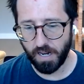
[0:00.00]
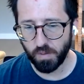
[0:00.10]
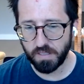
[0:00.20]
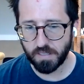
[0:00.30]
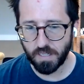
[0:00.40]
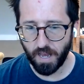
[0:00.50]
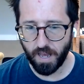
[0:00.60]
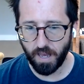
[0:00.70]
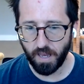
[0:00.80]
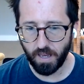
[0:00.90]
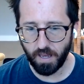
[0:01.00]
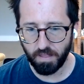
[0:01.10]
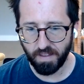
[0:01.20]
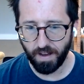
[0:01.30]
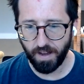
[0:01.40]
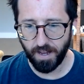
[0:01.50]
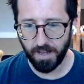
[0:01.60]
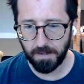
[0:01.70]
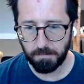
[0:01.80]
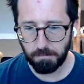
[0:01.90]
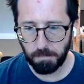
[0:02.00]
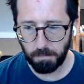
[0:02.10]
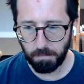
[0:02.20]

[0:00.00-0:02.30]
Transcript: so i would say that